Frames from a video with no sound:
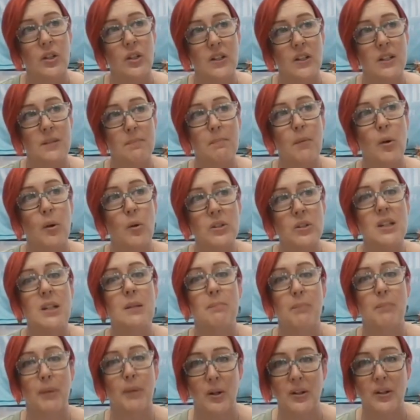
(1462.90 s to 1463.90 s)
mostly
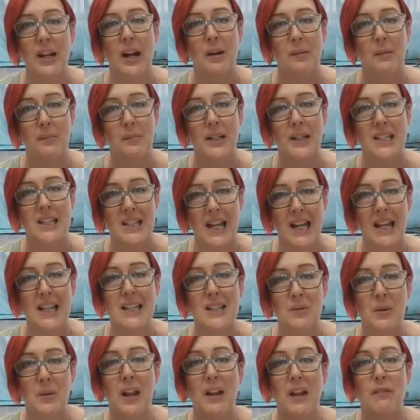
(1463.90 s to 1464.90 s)
burned out, because
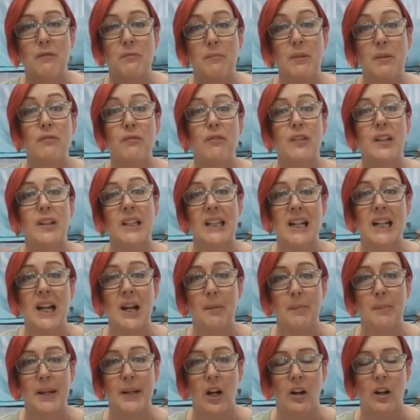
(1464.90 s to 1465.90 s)
that's what I've been feeling
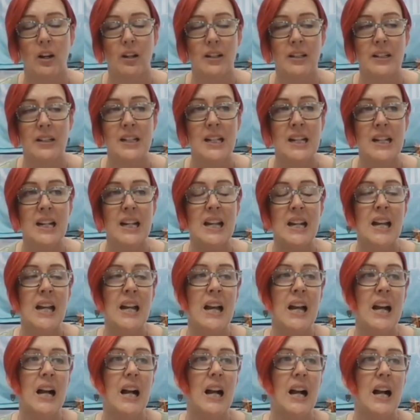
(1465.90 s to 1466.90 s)
coming on.
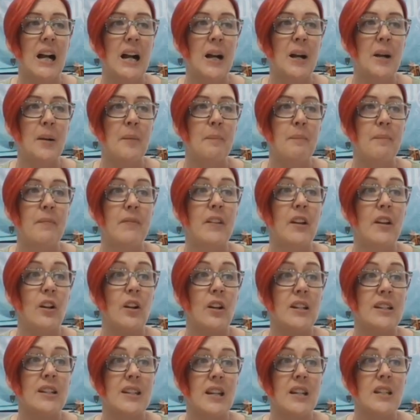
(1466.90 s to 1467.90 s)
There
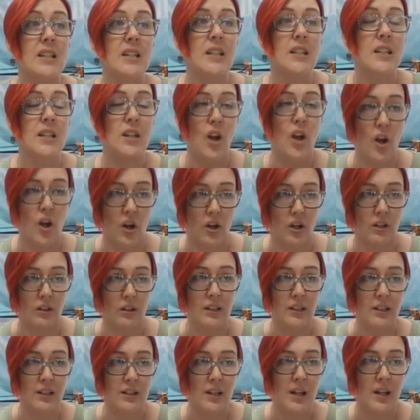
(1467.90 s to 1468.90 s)
is a
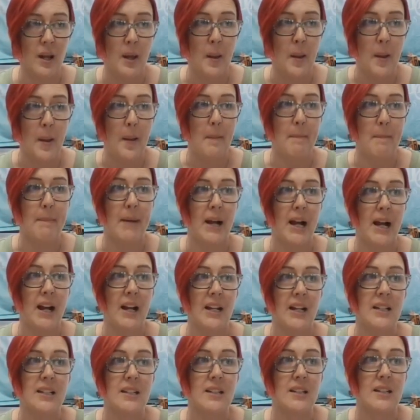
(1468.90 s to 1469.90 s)
song
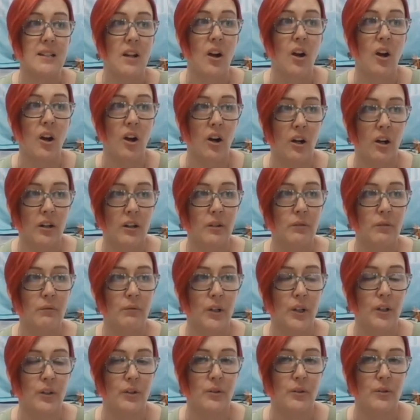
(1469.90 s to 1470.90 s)
by Sahara
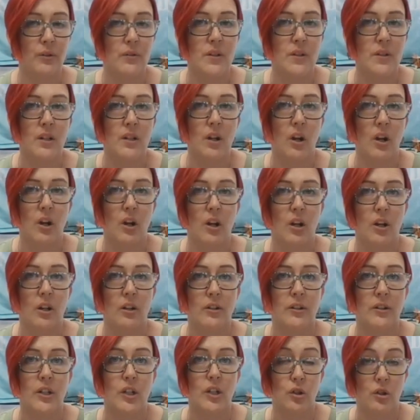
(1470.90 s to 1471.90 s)
Rose
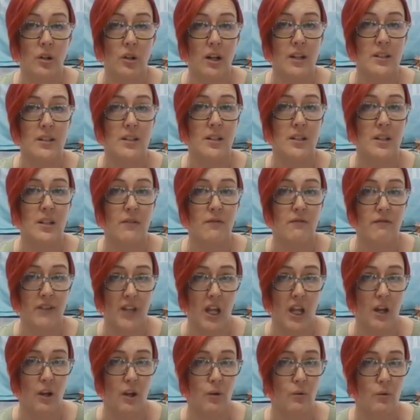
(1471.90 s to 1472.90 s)
called Trust
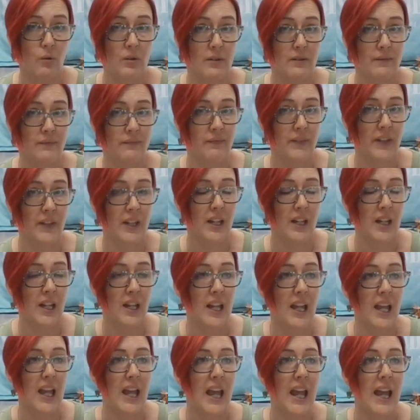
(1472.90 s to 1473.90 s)
Flow.
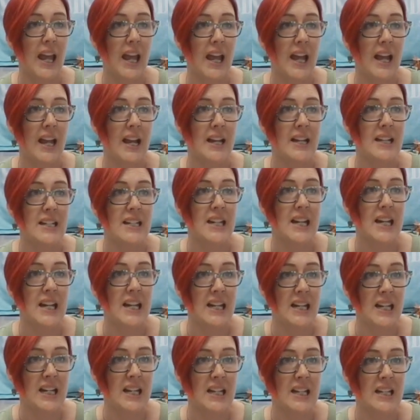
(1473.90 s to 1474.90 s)
And
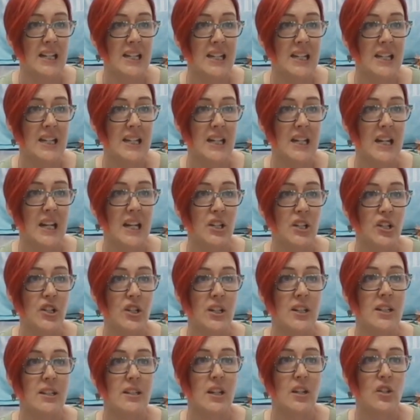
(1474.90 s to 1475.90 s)
in it,
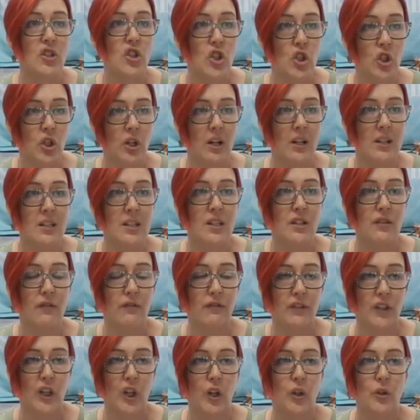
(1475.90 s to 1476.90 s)
she says, trust,
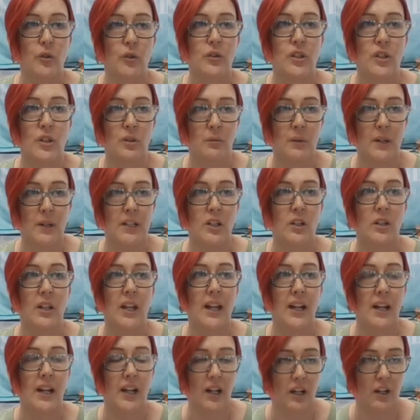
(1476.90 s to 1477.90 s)
flow, surrender,
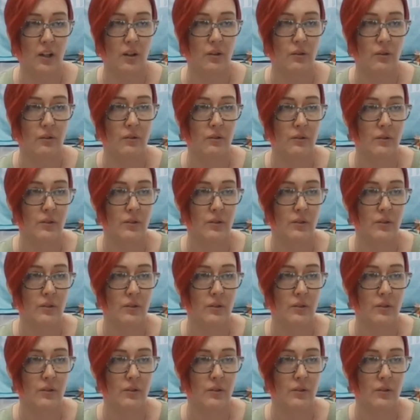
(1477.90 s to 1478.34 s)
let go.